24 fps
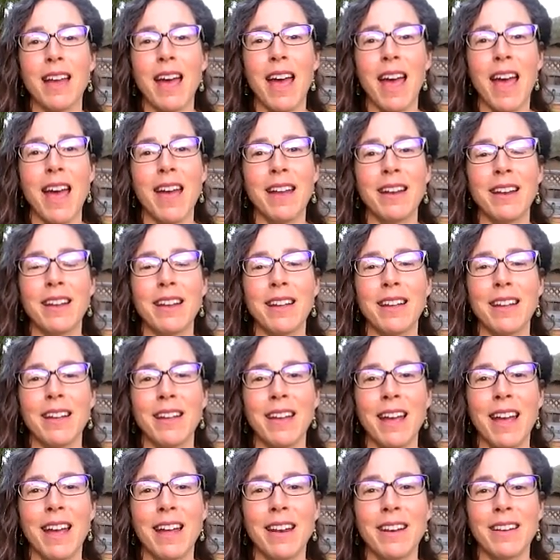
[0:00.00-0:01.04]
and
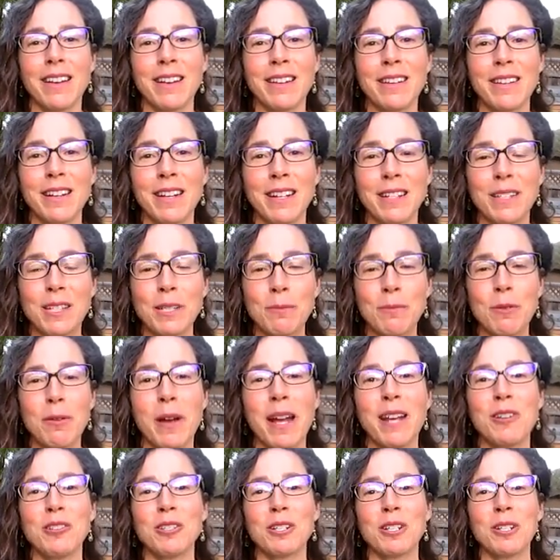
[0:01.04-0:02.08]

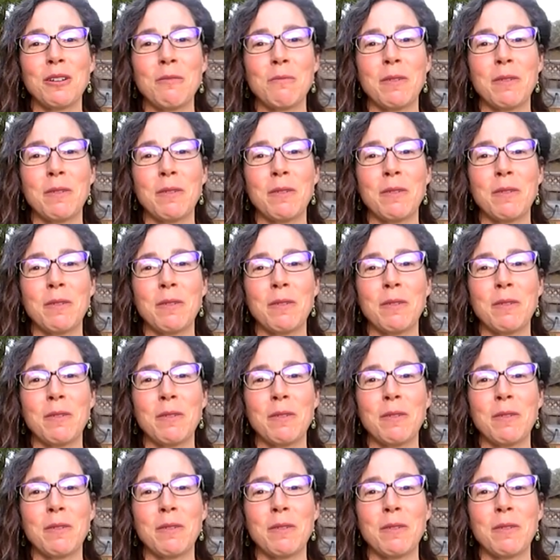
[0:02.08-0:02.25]
inspiration.